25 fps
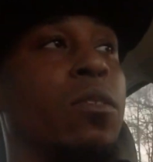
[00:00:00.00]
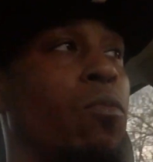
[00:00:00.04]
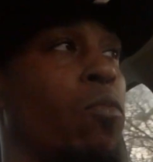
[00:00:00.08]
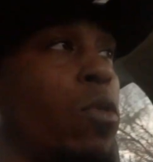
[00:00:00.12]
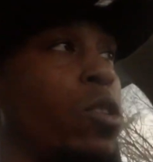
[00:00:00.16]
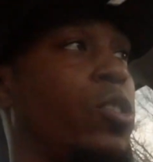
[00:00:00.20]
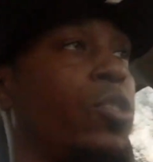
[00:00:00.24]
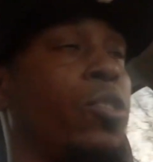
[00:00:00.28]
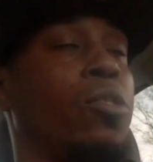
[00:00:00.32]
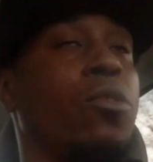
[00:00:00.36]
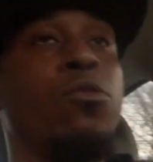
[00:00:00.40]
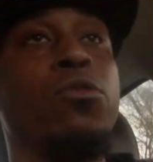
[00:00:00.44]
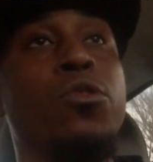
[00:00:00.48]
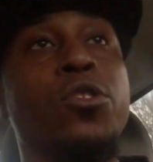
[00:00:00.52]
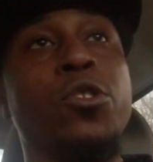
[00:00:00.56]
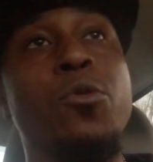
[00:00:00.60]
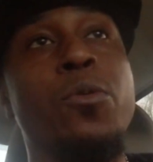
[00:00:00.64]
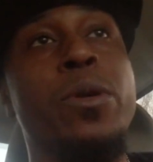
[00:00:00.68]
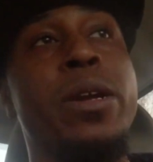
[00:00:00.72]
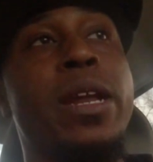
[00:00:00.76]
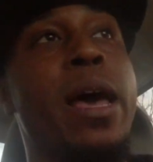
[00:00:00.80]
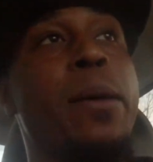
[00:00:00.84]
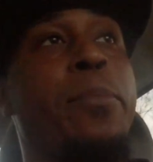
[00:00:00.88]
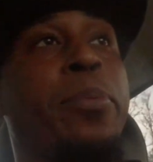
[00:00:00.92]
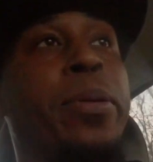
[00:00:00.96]
What you gonna do
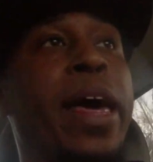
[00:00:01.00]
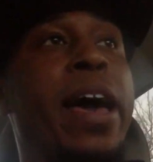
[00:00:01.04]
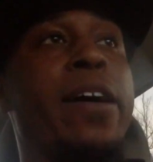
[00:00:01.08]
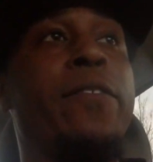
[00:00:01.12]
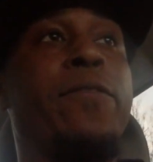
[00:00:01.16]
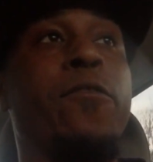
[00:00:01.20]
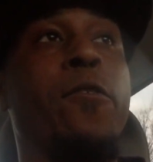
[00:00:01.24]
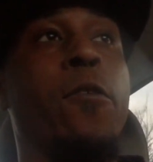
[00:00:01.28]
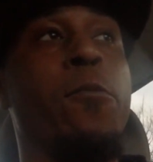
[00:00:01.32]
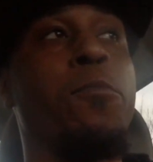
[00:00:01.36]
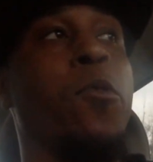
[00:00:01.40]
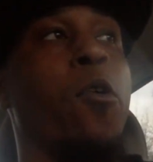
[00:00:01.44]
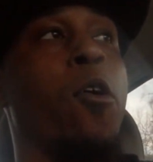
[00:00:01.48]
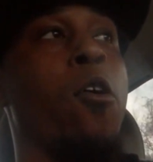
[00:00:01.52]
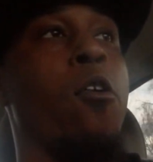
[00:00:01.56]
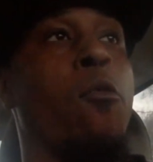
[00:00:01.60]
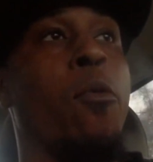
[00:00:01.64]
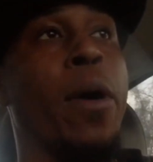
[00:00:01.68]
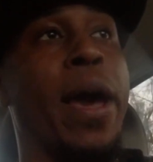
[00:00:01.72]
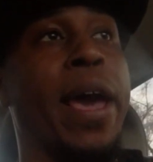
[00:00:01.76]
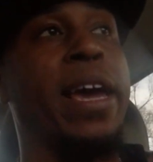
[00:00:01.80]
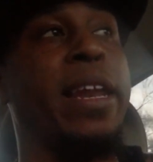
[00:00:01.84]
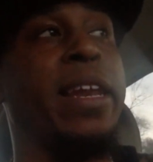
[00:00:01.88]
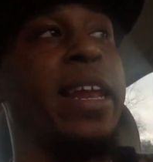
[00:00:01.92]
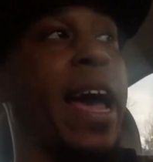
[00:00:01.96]
when that platform go
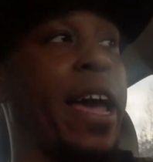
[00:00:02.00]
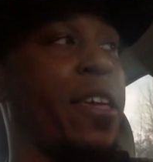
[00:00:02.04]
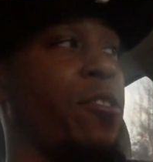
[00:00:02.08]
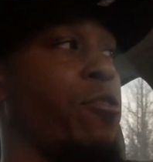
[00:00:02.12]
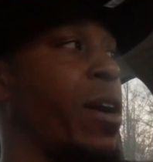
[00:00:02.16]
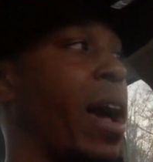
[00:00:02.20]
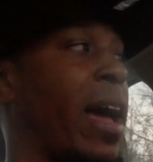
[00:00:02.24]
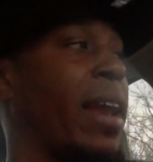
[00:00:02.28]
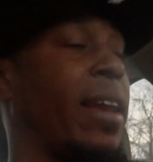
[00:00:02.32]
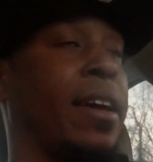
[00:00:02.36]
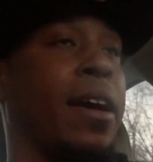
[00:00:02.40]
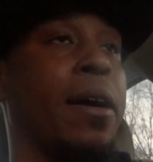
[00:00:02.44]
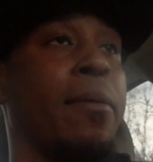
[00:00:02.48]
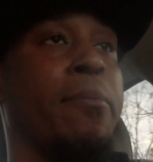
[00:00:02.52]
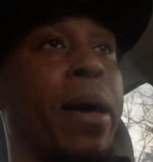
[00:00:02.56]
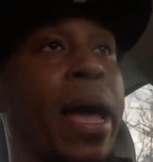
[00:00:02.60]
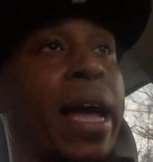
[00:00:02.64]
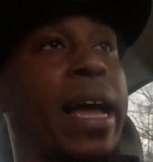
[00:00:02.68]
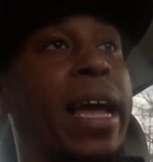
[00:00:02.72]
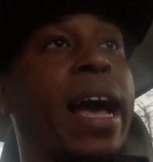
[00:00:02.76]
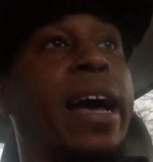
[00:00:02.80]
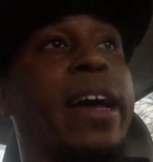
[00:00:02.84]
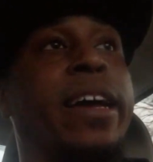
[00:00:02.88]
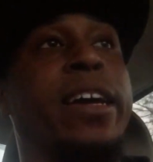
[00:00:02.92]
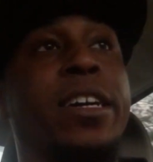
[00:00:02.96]
away and now you got to come
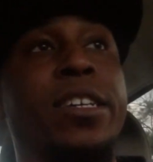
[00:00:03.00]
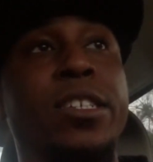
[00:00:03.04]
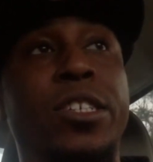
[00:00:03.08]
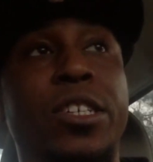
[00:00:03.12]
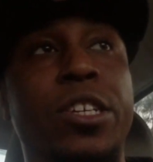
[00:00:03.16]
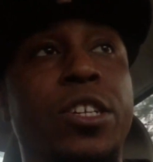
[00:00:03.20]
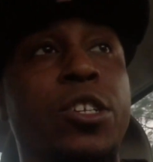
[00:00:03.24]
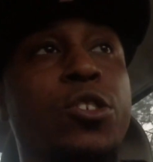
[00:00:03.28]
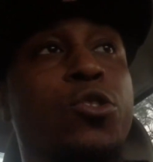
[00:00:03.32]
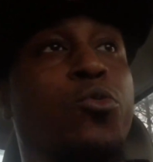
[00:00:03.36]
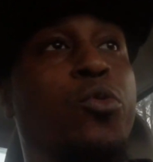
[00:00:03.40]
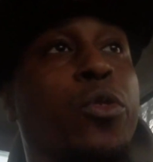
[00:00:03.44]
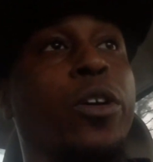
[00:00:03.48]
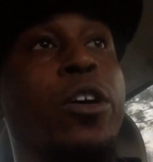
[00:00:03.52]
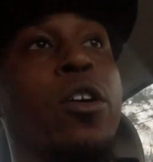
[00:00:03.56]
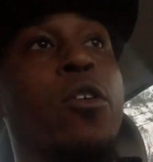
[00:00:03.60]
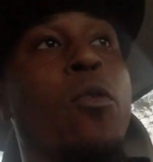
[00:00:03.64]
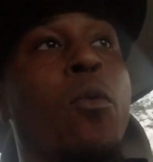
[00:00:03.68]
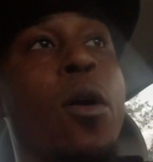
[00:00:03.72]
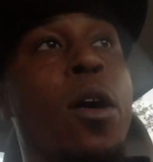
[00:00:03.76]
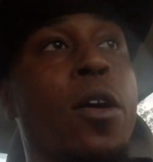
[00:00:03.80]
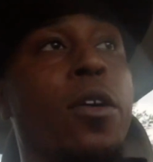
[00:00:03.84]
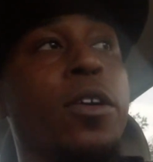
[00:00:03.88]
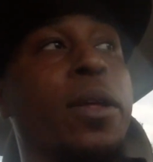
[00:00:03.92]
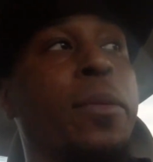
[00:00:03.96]
back out here into this
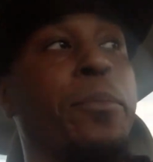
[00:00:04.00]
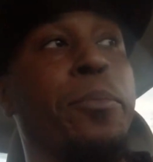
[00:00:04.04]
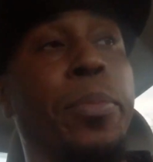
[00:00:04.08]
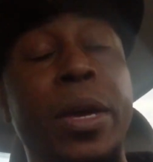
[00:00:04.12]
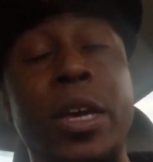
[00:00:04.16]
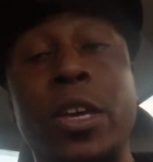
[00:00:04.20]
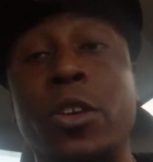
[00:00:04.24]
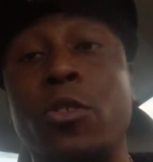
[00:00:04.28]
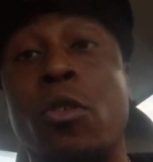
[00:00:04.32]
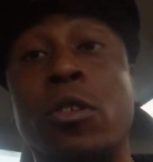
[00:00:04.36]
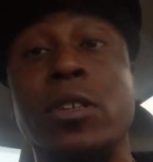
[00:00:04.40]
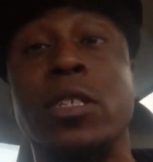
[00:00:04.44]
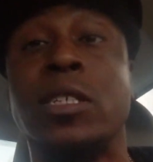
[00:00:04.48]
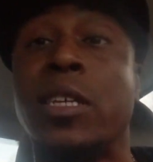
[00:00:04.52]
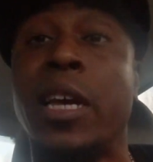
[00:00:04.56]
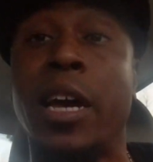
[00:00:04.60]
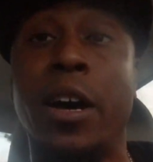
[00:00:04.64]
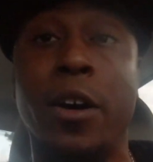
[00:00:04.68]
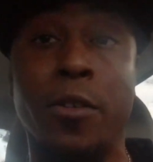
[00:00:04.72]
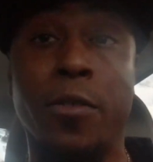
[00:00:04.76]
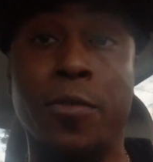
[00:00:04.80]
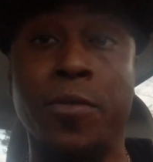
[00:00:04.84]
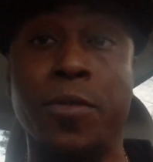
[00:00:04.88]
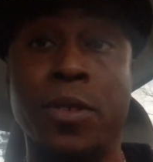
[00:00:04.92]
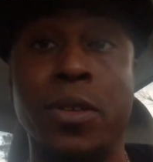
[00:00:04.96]
real world and be
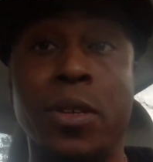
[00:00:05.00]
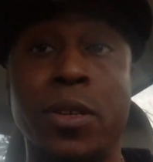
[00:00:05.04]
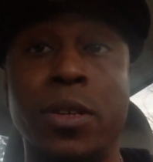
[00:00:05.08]
yourself?